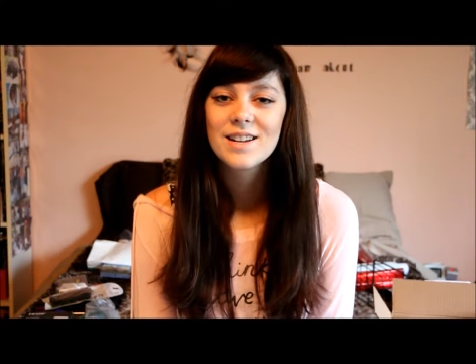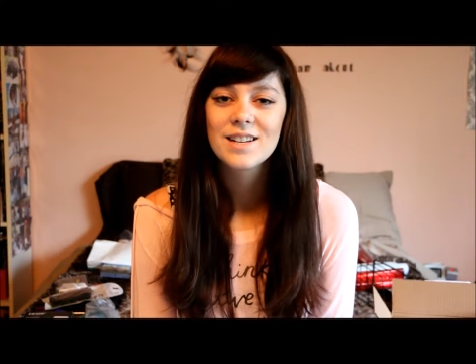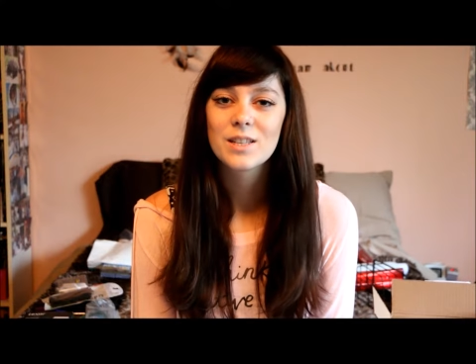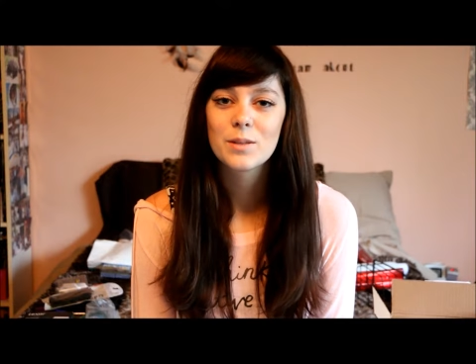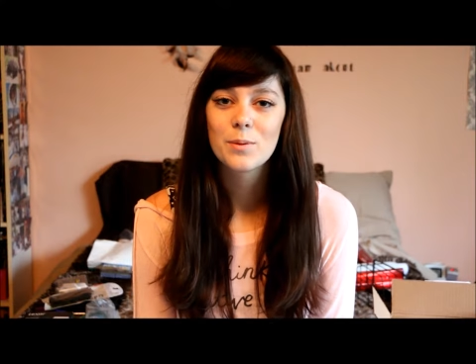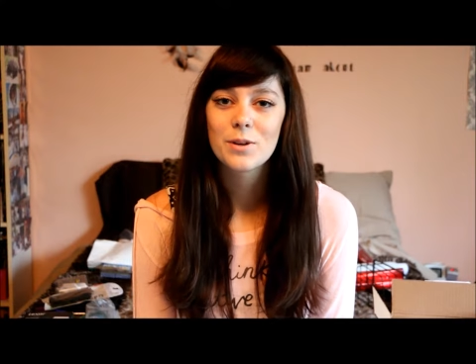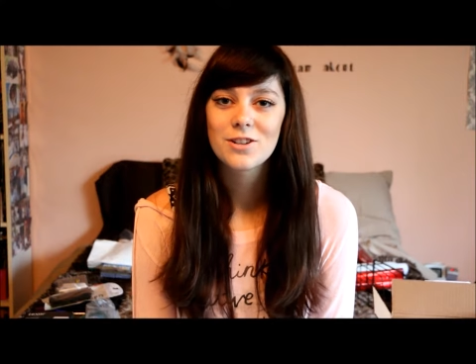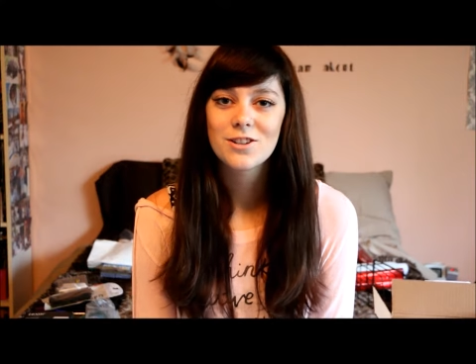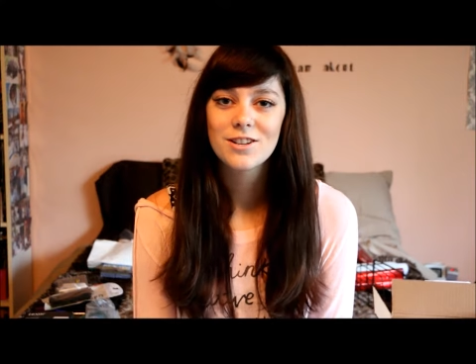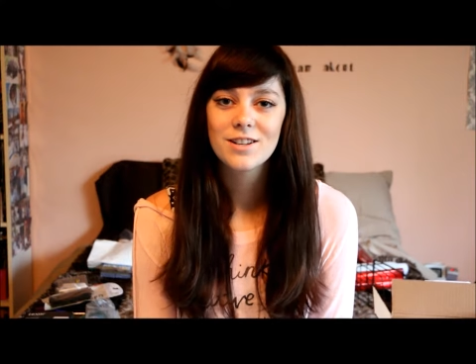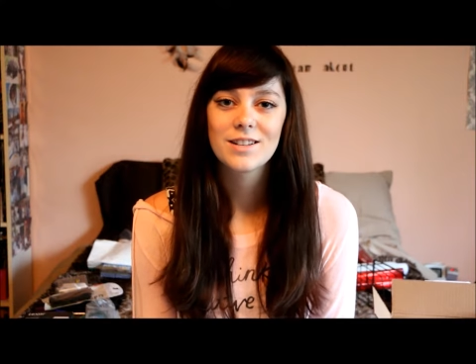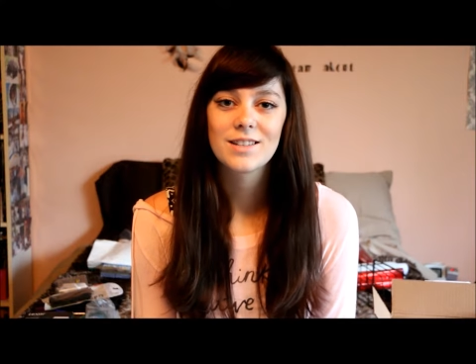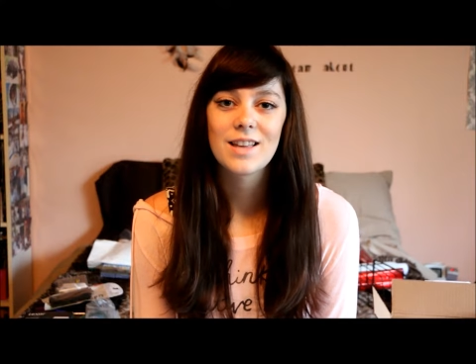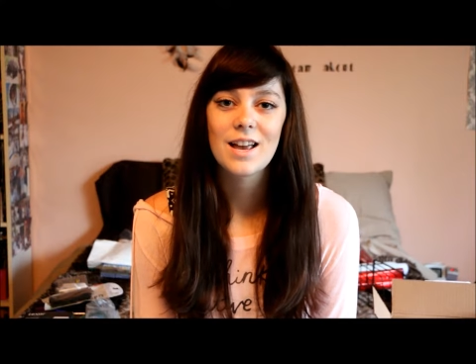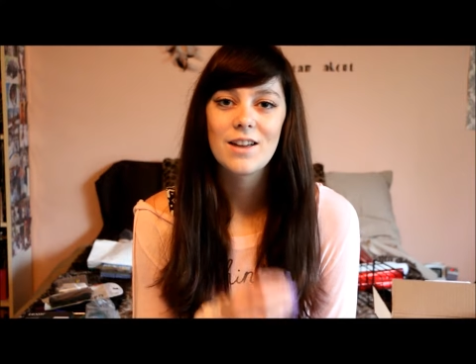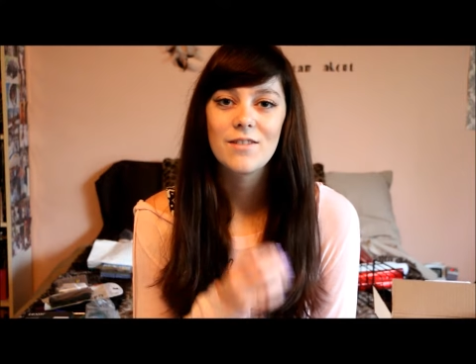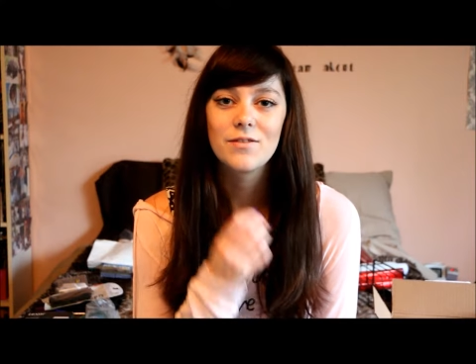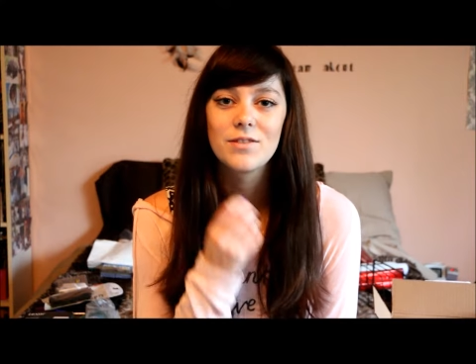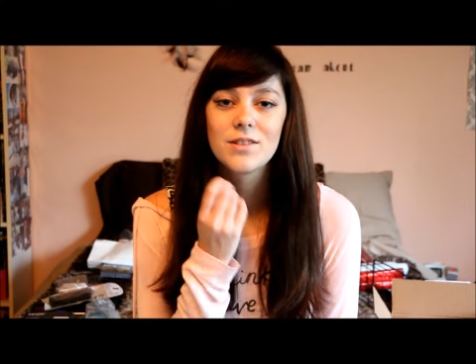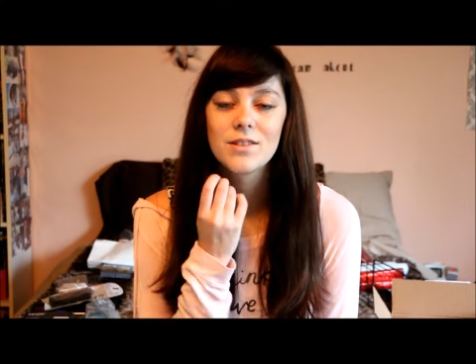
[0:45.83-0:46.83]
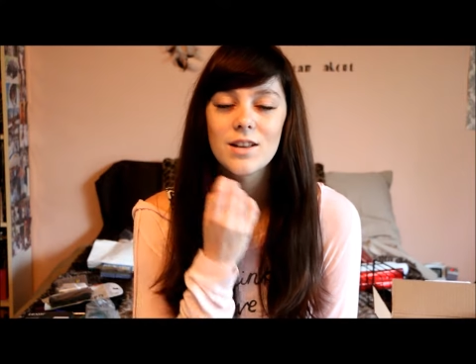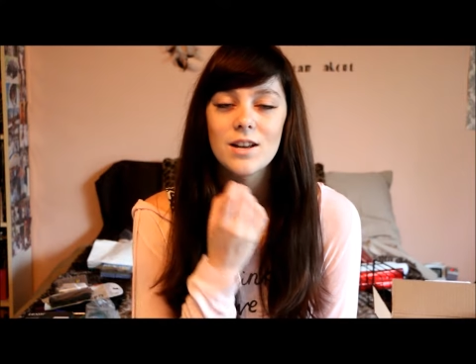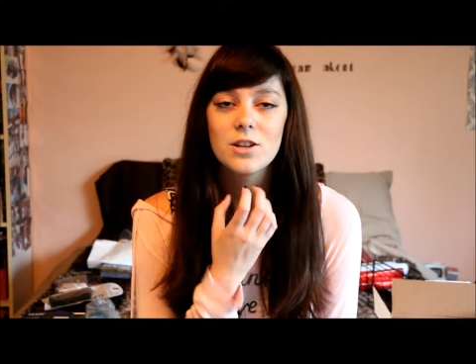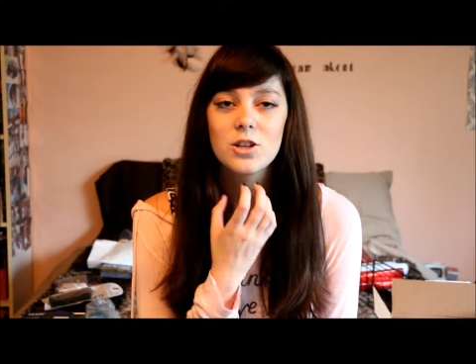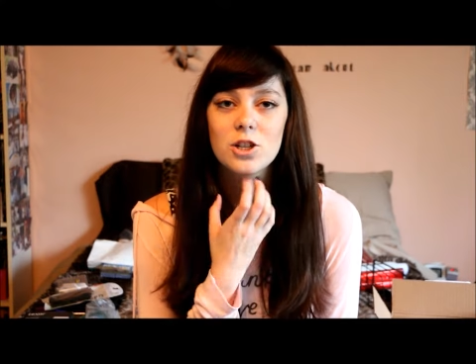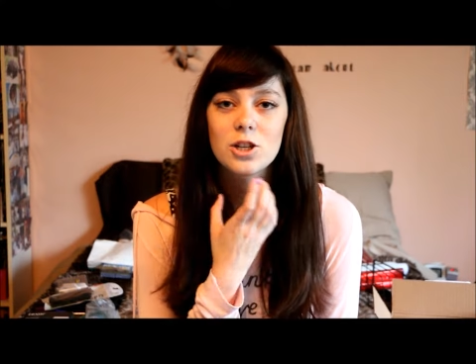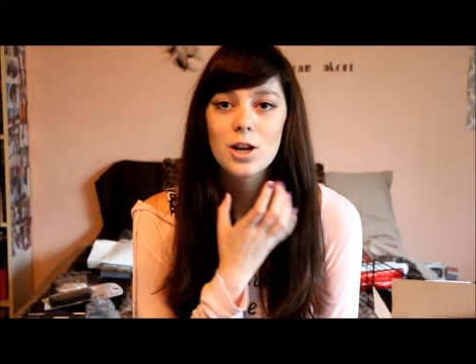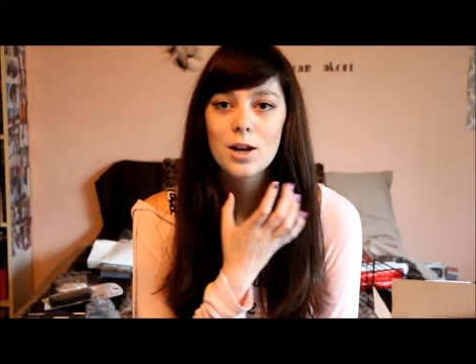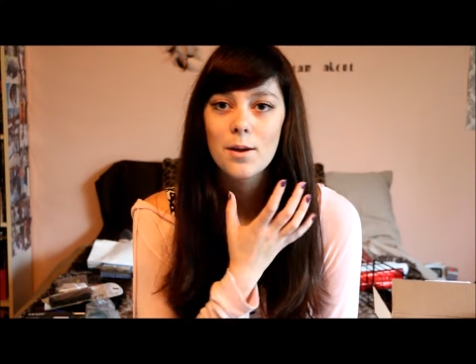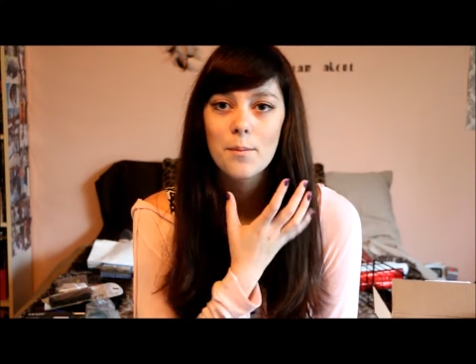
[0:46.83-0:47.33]
especially because I have
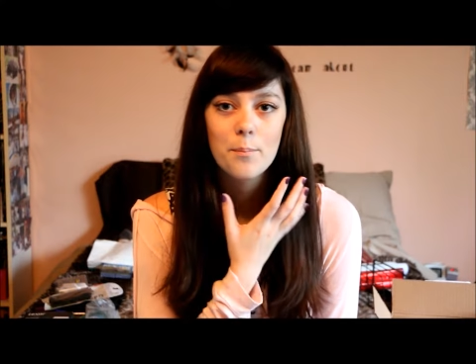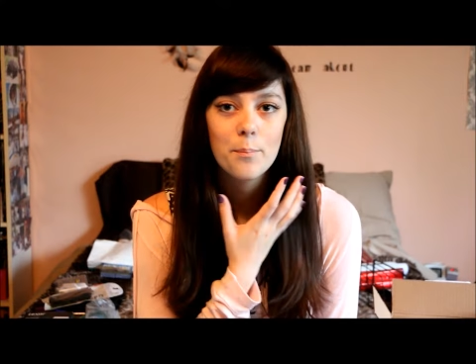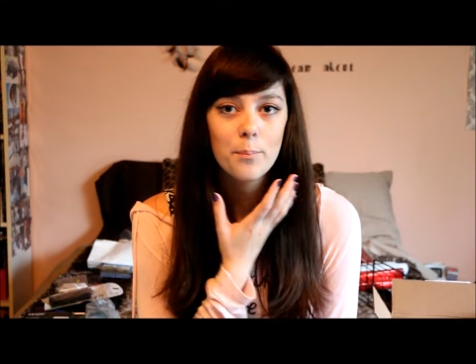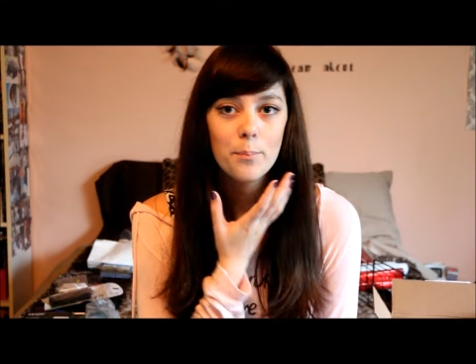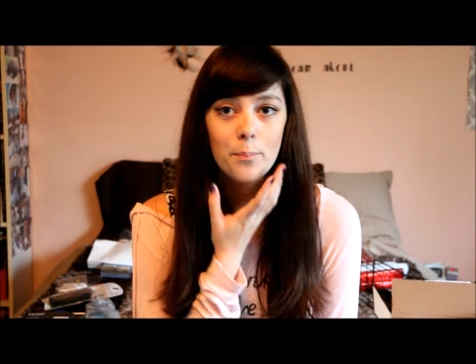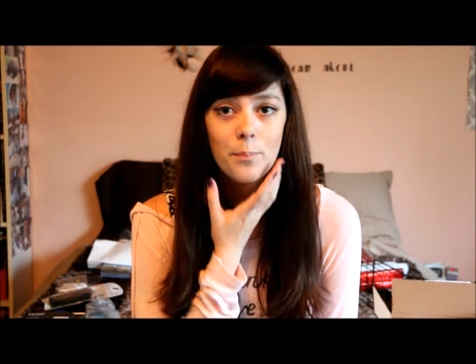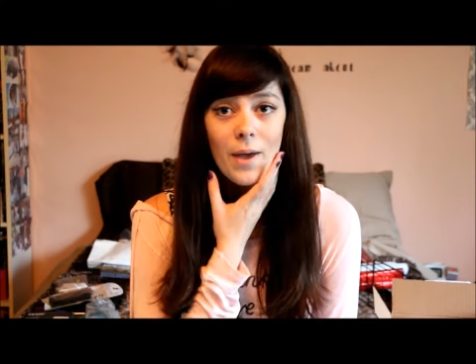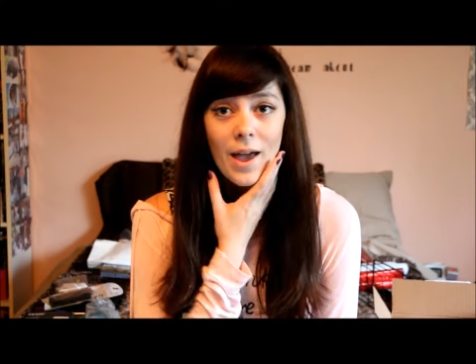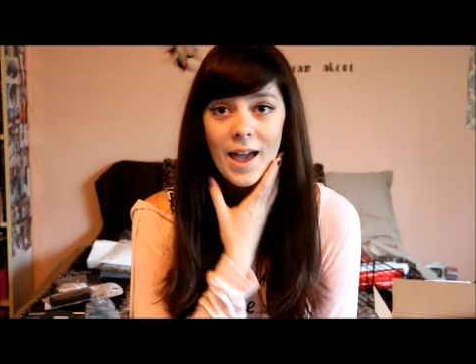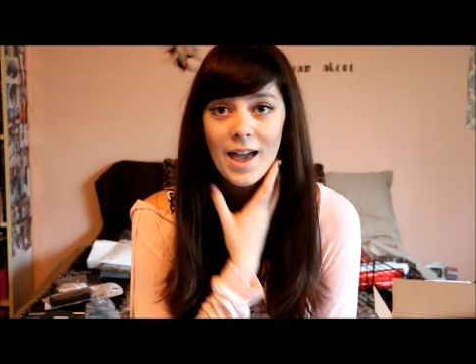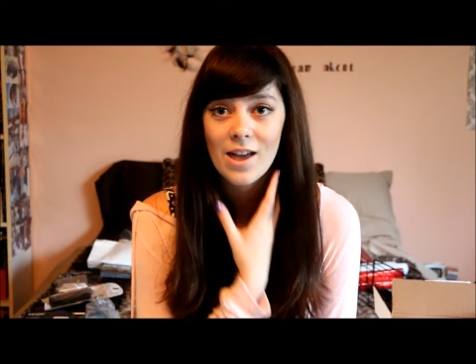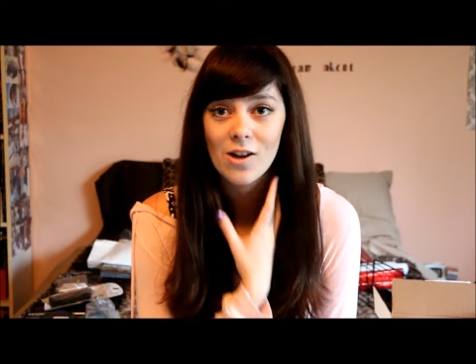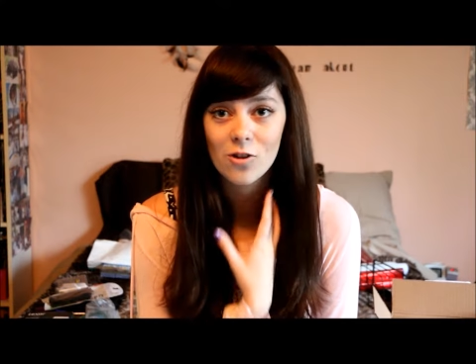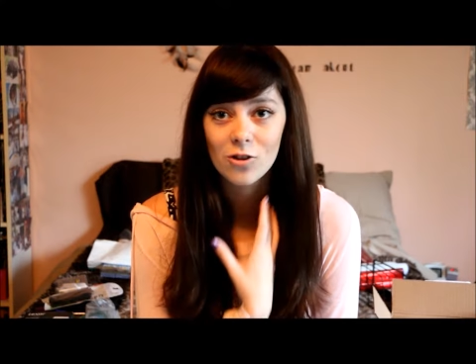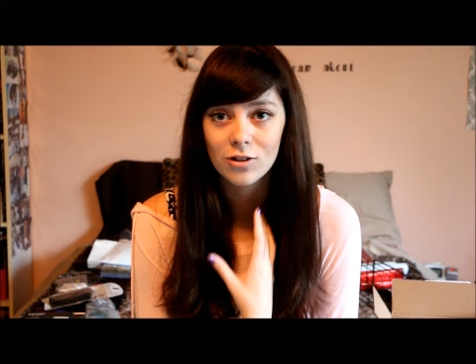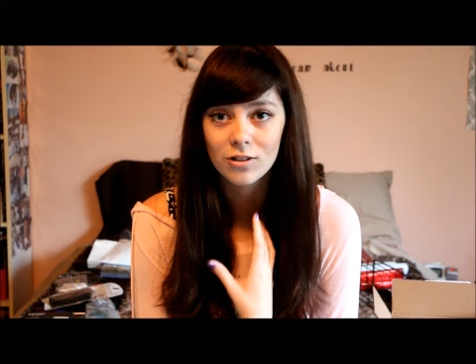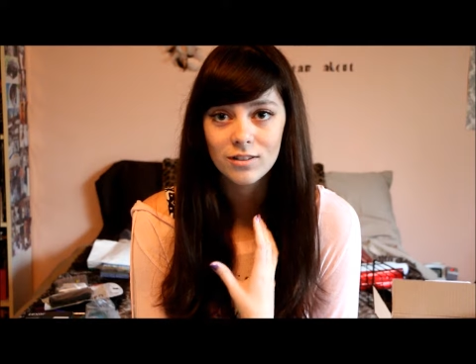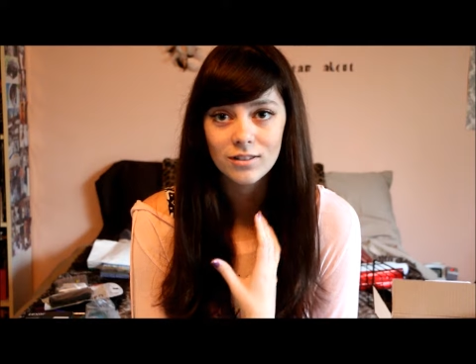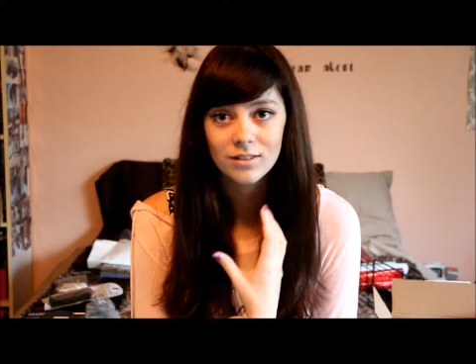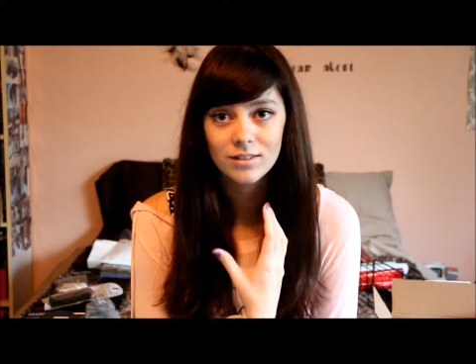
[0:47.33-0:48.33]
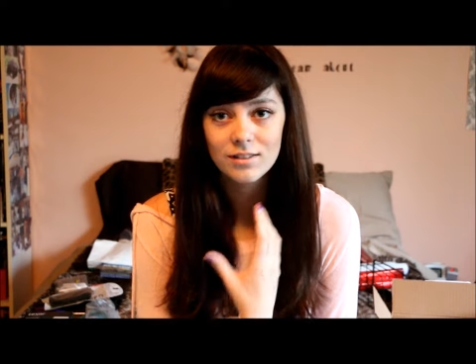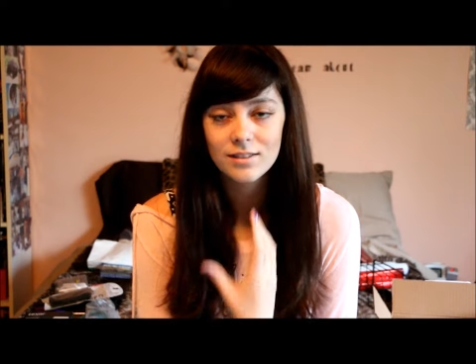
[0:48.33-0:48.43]
such pale